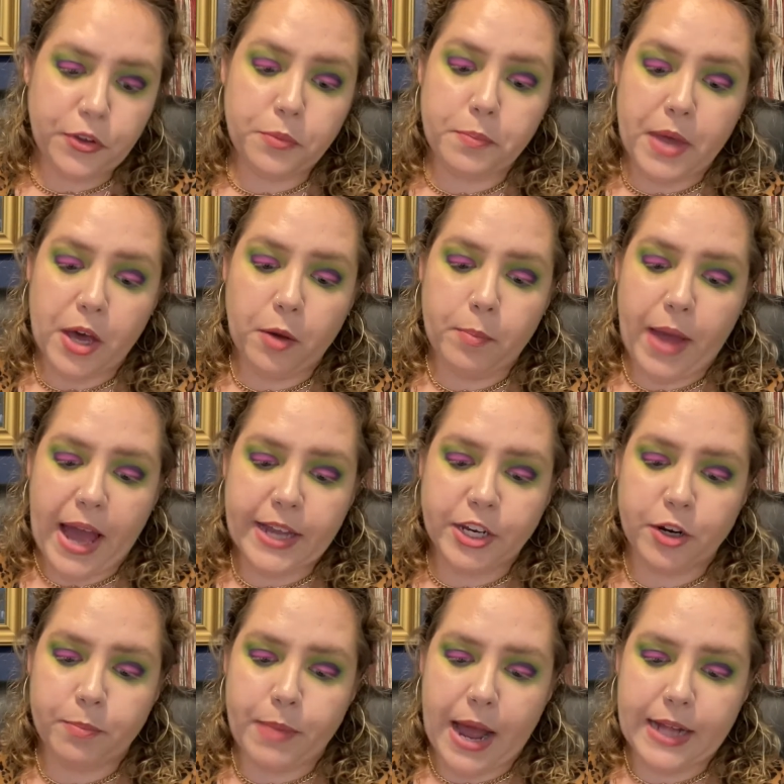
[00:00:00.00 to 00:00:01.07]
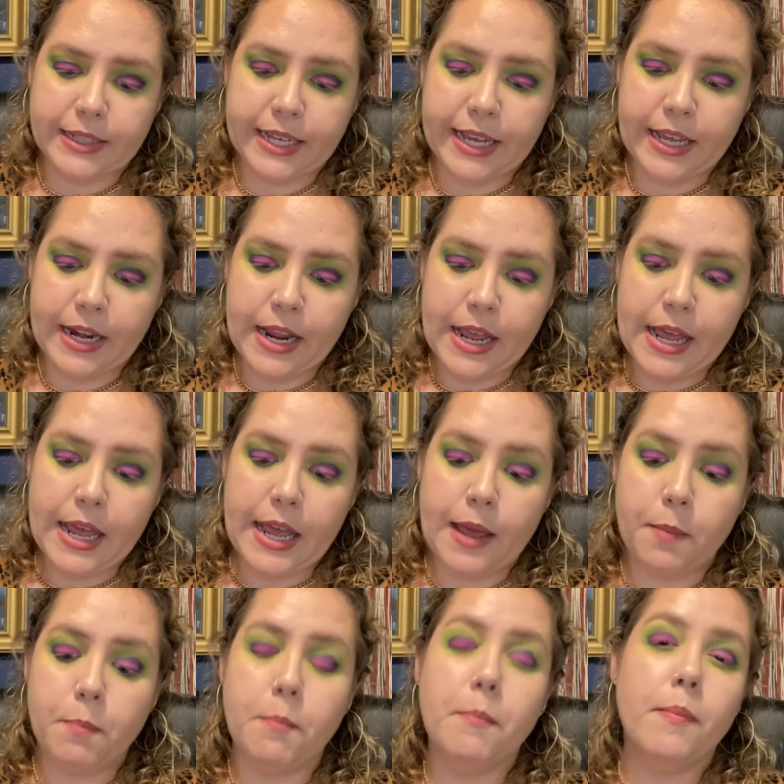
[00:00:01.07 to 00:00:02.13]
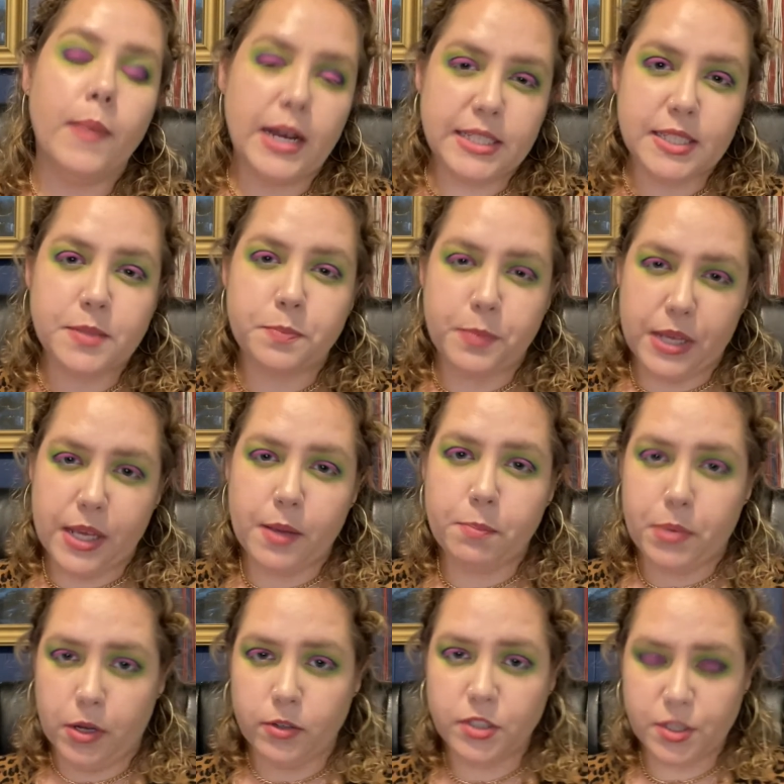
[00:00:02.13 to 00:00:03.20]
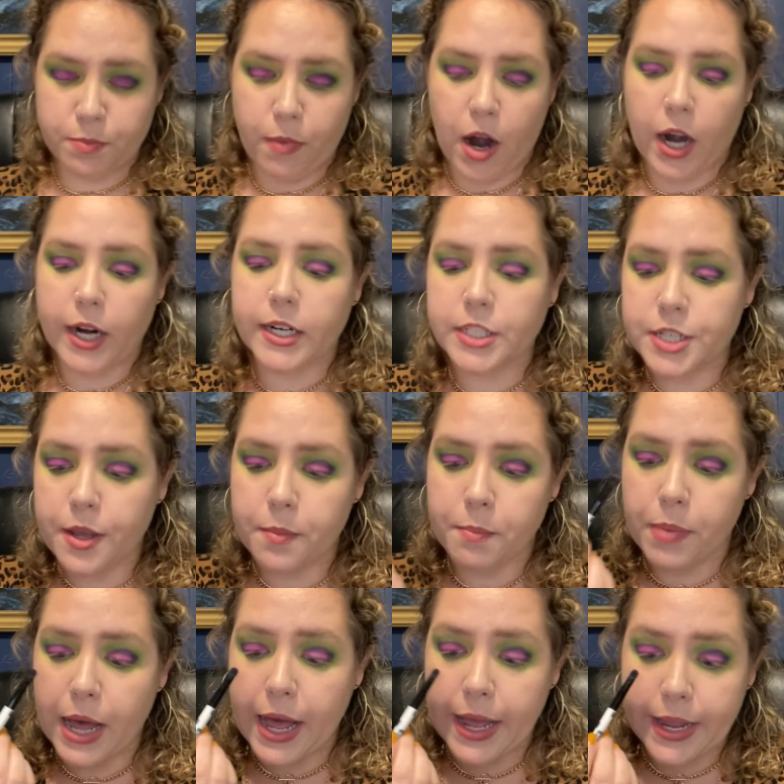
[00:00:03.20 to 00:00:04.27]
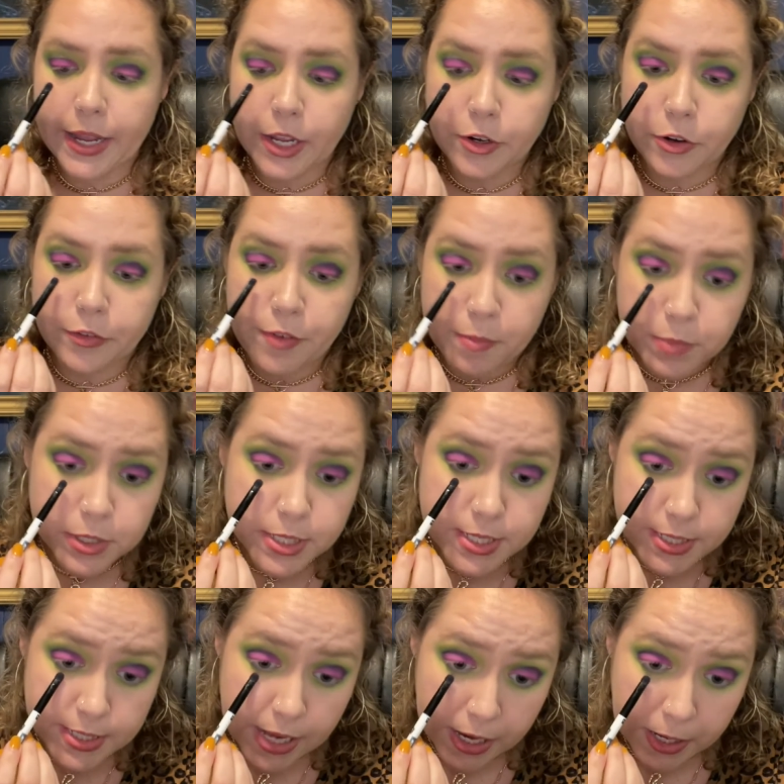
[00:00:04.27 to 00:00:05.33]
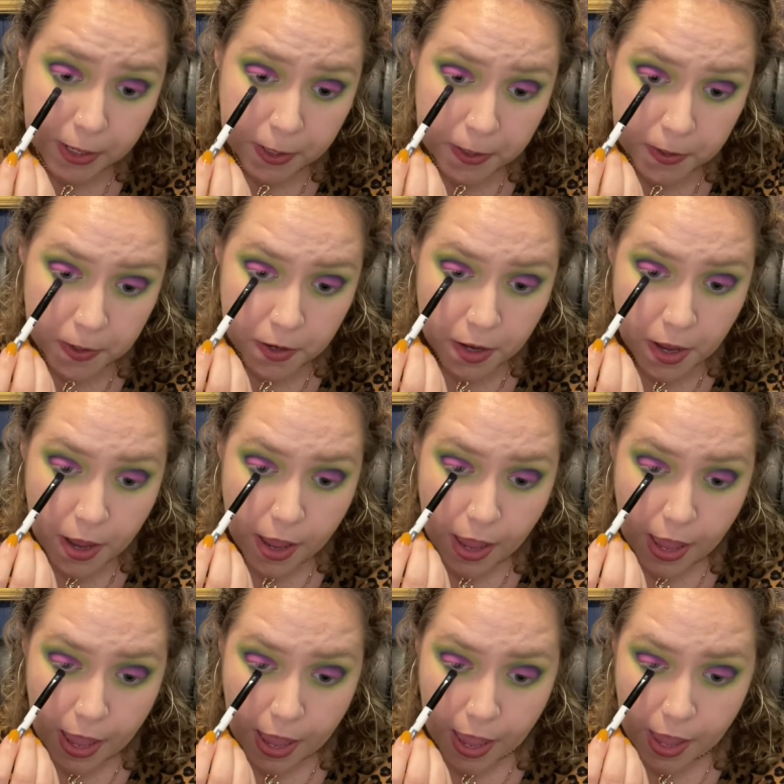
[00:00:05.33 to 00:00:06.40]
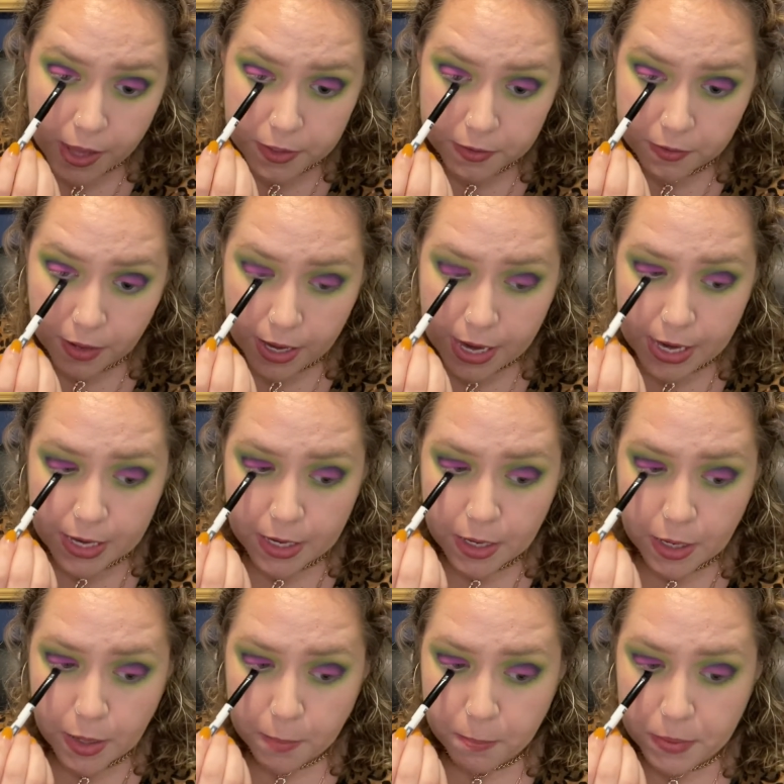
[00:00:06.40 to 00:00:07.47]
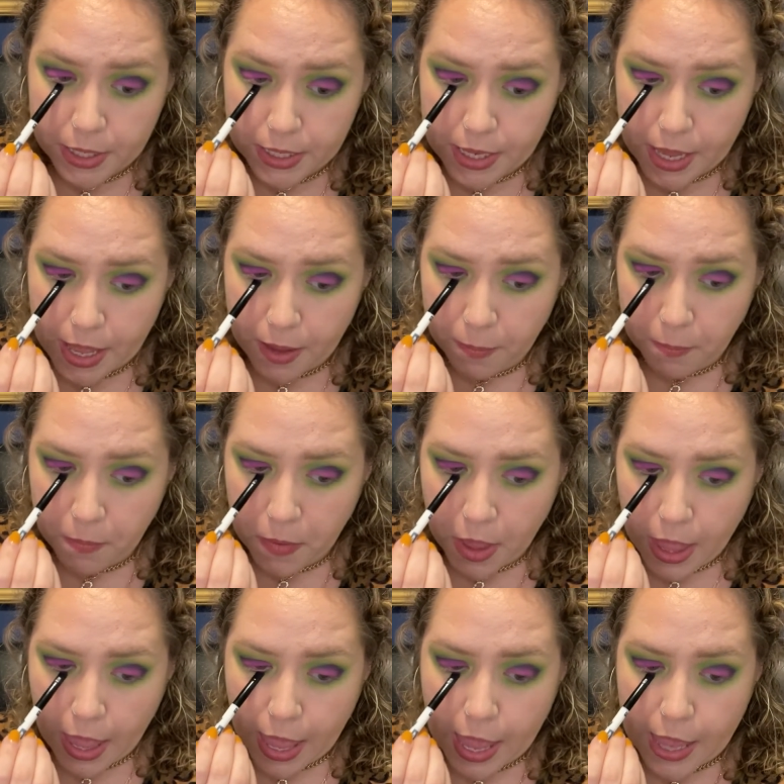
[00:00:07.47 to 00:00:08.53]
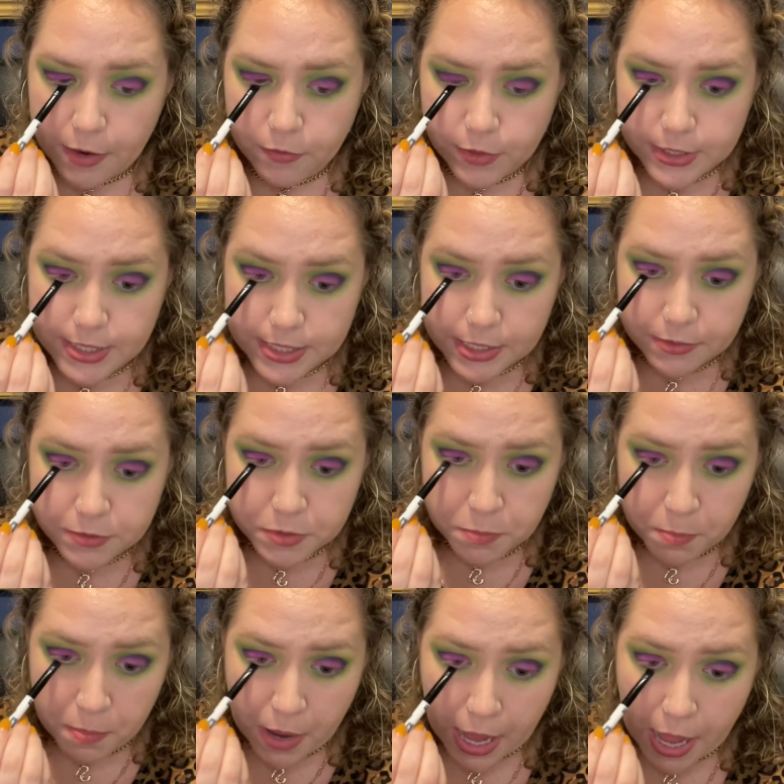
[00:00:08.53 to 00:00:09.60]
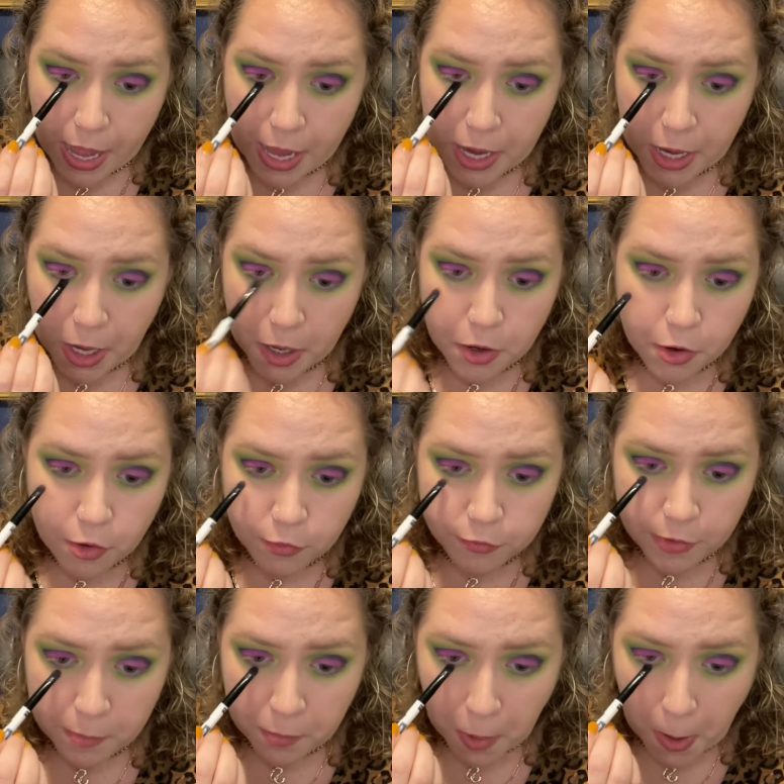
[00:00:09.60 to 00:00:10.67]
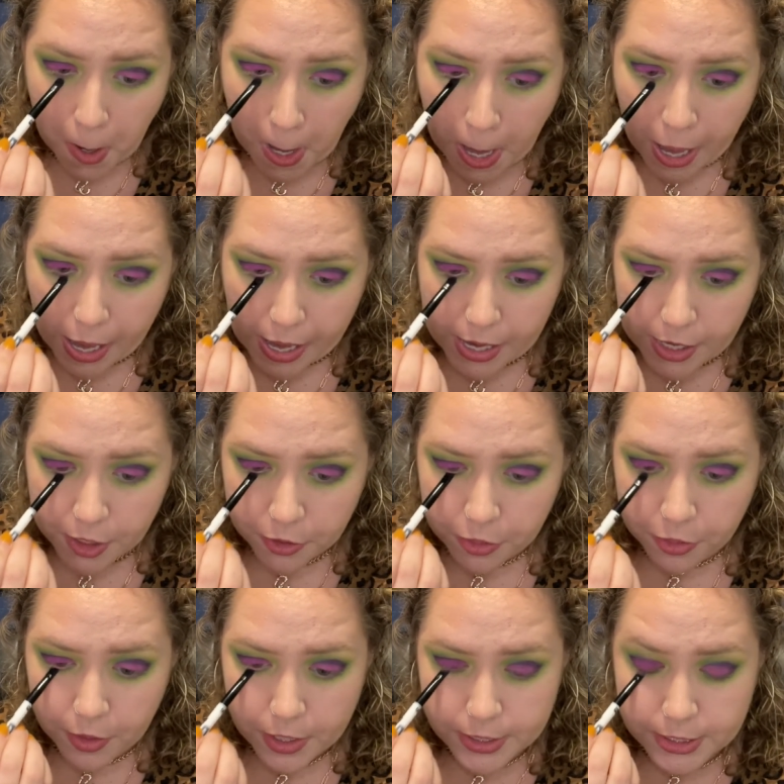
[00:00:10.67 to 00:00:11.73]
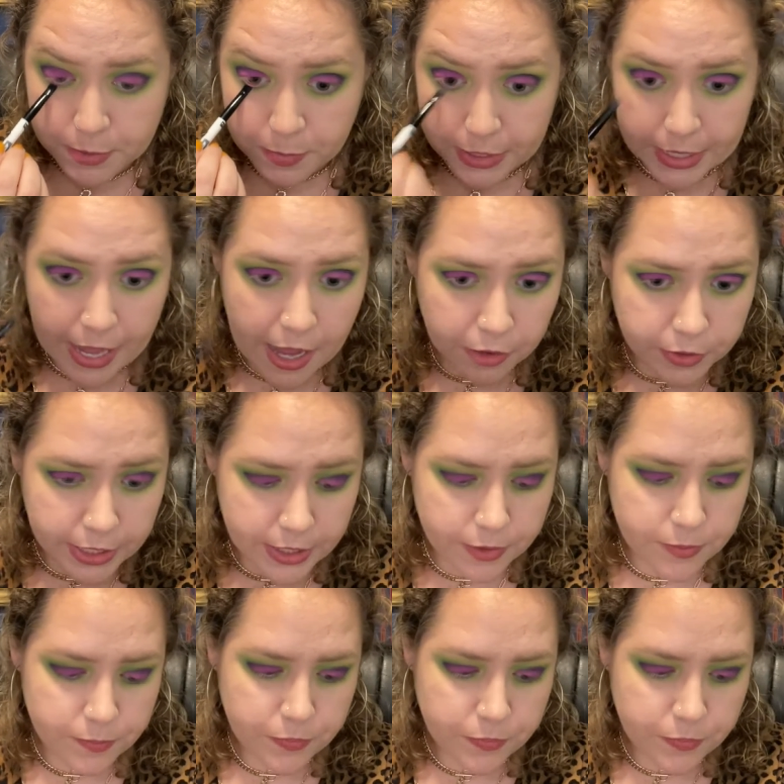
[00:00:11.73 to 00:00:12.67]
mail back your ballot, it must be postmarked by November 2nd at 8 p.m. and received by November 8th to be counted.